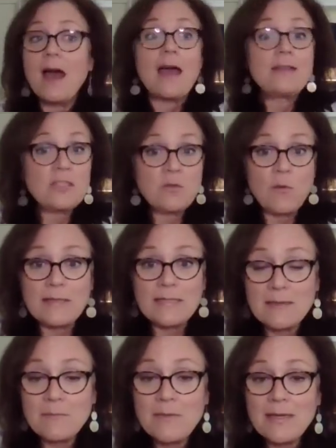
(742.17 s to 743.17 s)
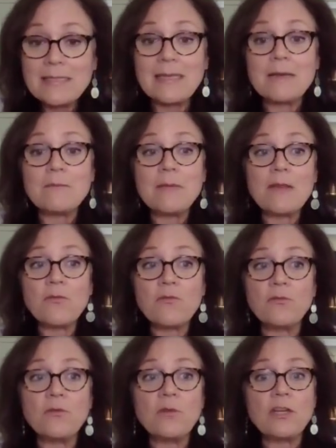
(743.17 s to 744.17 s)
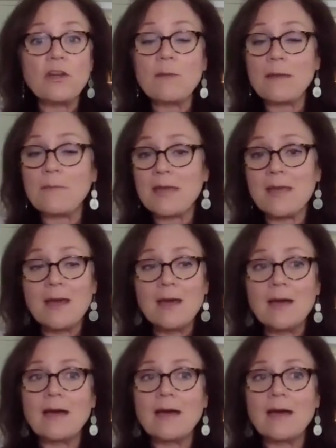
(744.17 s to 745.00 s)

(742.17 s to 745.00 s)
I just want something to get me through, maybe,